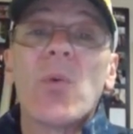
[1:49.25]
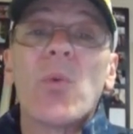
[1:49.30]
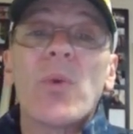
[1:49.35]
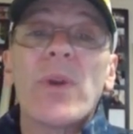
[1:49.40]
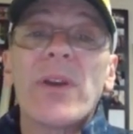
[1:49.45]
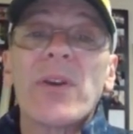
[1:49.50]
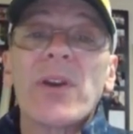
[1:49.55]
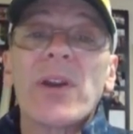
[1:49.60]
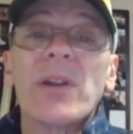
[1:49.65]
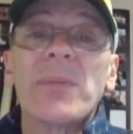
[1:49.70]

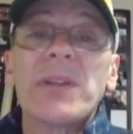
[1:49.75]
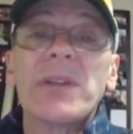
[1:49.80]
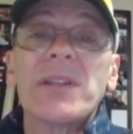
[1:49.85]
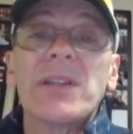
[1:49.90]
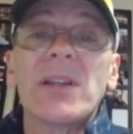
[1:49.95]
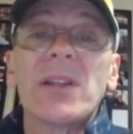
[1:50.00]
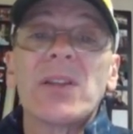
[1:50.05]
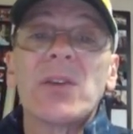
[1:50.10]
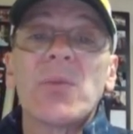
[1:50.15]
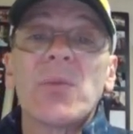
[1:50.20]
we're going to be
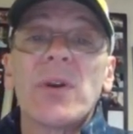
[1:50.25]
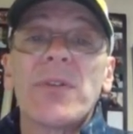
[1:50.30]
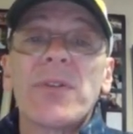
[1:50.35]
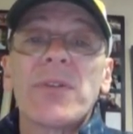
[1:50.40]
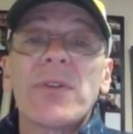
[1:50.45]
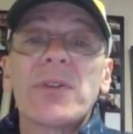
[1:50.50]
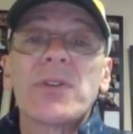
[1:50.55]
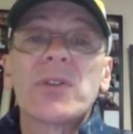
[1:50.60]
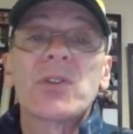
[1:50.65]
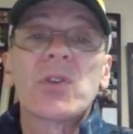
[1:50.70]
dealing
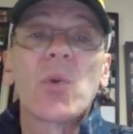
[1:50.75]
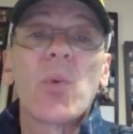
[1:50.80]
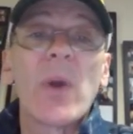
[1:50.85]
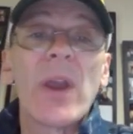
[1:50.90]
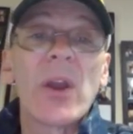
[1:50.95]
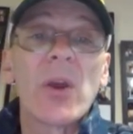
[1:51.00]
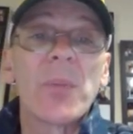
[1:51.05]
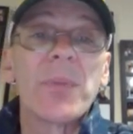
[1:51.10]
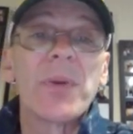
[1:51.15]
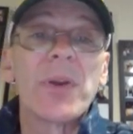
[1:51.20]
with
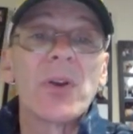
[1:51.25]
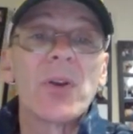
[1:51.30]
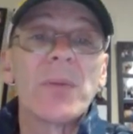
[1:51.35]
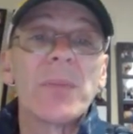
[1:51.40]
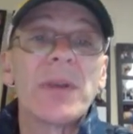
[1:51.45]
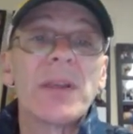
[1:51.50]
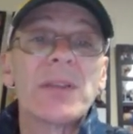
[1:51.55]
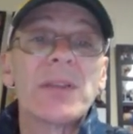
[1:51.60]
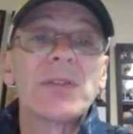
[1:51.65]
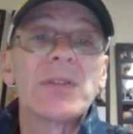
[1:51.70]
square
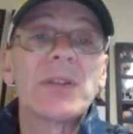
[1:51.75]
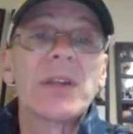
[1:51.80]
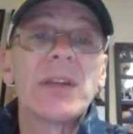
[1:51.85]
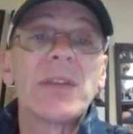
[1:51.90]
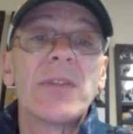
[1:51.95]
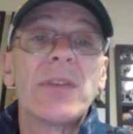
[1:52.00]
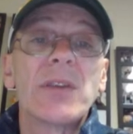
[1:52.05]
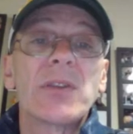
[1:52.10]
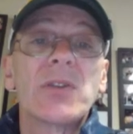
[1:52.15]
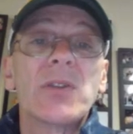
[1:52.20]
pyramids
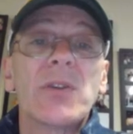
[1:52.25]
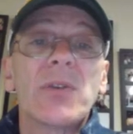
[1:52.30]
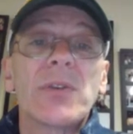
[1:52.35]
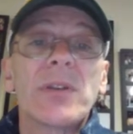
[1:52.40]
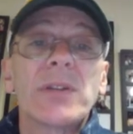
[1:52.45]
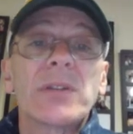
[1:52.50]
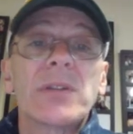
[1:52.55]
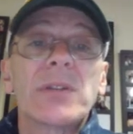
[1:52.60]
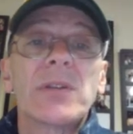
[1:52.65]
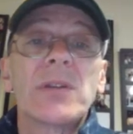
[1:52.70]
in this
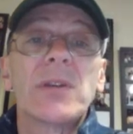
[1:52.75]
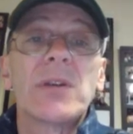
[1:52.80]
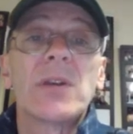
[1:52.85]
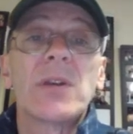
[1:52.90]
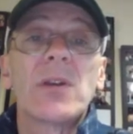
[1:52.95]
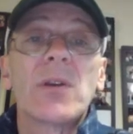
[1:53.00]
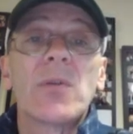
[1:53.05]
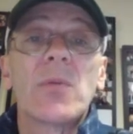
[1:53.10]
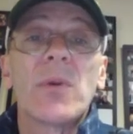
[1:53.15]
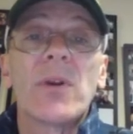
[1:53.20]
unit
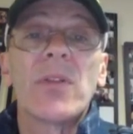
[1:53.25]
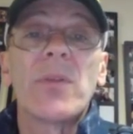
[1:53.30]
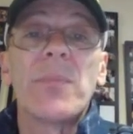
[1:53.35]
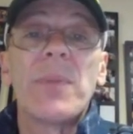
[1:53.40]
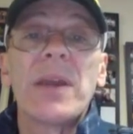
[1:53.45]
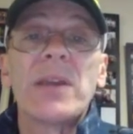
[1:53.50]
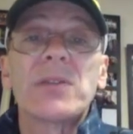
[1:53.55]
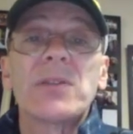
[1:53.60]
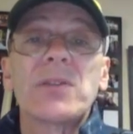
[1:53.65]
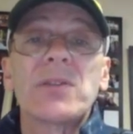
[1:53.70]
where the
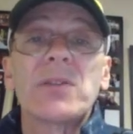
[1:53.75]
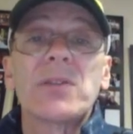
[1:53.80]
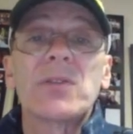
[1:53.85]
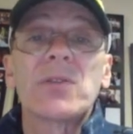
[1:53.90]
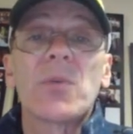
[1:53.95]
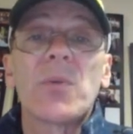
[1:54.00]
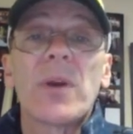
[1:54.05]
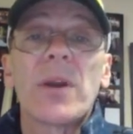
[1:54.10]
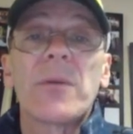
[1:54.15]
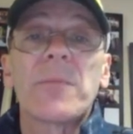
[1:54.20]
base is a
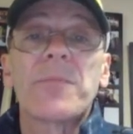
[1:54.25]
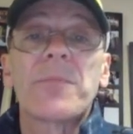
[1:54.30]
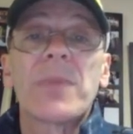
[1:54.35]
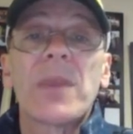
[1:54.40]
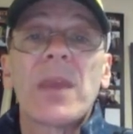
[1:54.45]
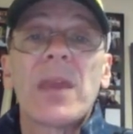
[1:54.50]
square.